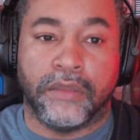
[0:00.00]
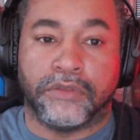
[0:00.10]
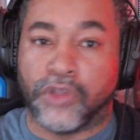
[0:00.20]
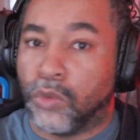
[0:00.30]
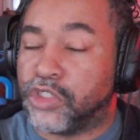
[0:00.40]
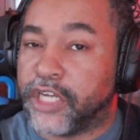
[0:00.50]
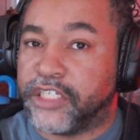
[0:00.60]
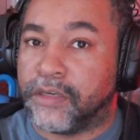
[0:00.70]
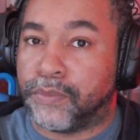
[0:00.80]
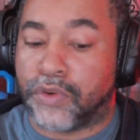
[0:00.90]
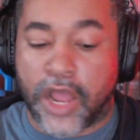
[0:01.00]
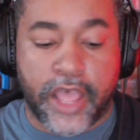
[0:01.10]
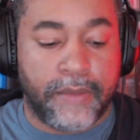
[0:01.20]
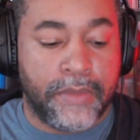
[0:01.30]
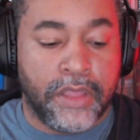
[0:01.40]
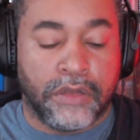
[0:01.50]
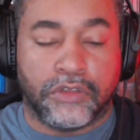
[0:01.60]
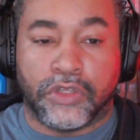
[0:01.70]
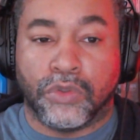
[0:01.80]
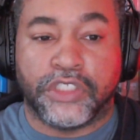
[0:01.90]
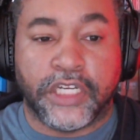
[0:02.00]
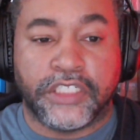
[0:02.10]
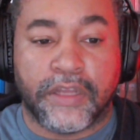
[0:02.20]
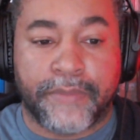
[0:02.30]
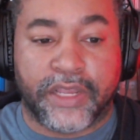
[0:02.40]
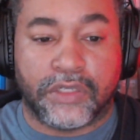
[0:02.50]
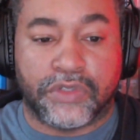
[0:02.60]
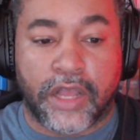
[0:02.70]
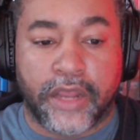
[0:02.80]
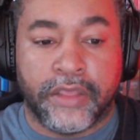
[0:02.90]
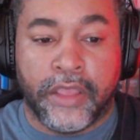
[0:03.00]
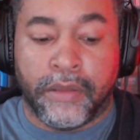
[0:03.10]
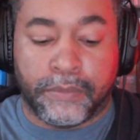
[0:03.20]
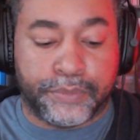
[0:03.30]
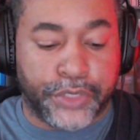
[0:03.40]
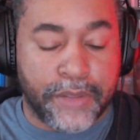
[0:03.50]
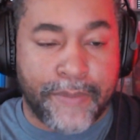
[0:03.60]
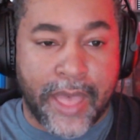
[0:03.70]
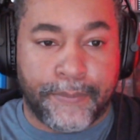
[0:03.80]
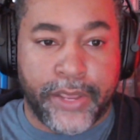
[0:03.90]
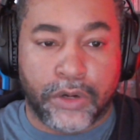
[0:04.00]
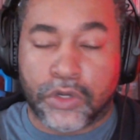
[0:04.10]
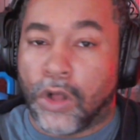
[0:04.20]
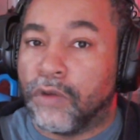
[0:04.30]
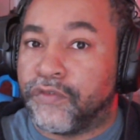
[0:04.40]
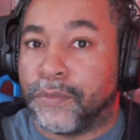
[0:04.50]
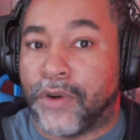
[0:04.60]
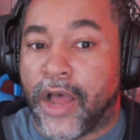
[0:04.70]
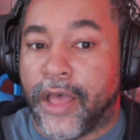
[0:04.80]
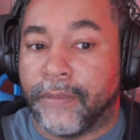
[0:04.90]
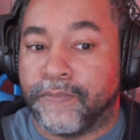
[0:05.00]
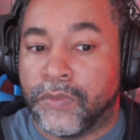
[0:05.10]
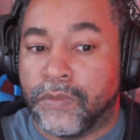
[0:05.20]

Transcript: Don't change up Prime. Don't change up Megatron. Bring back Peter Cullen for Prime.